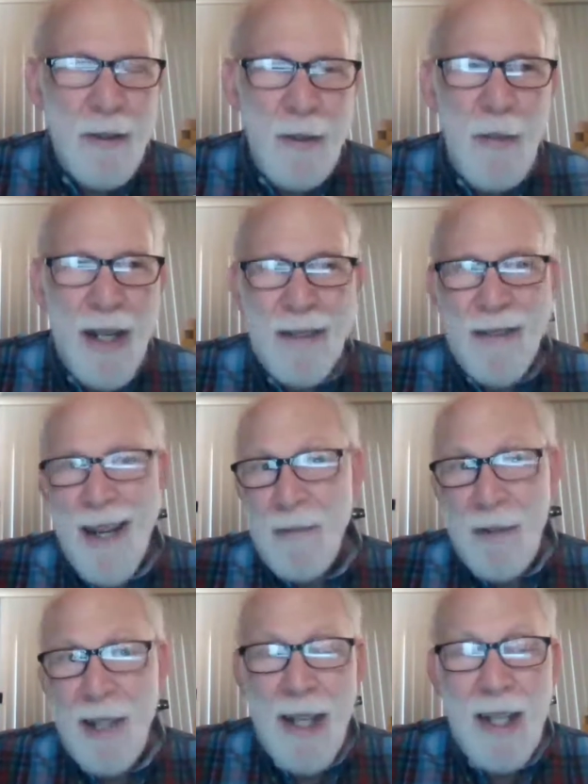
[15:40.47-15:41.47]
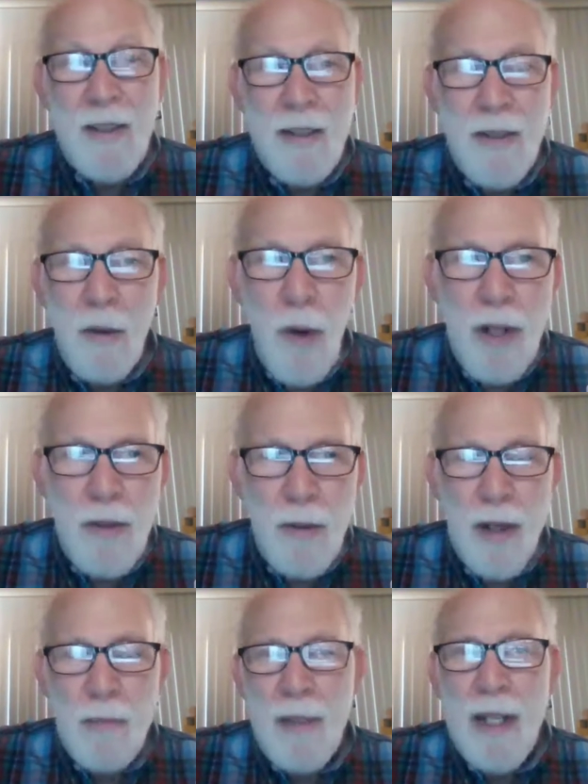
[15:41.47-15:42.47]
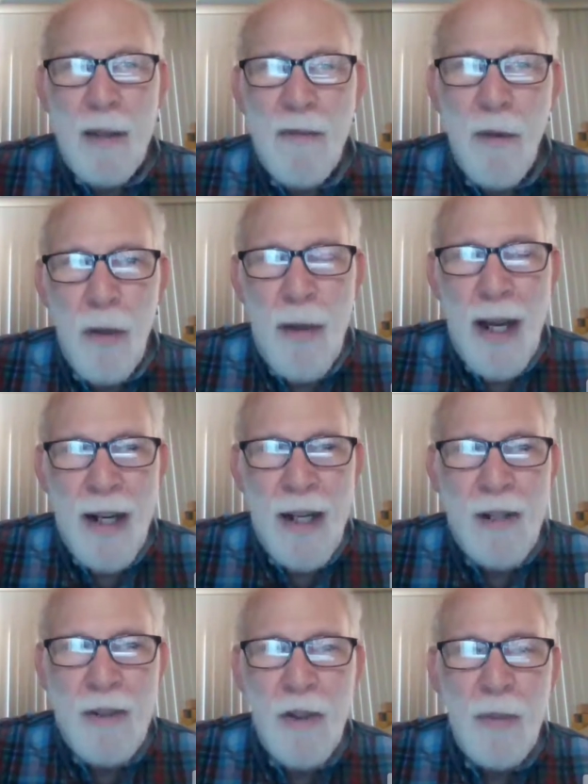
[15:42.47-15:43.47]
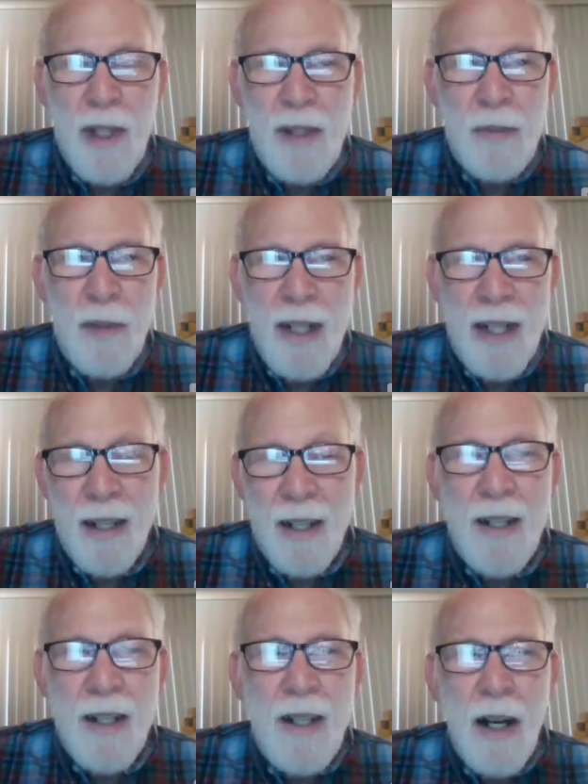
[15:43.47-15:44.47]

who might not realize it, so one medium format, I assume he's meaning a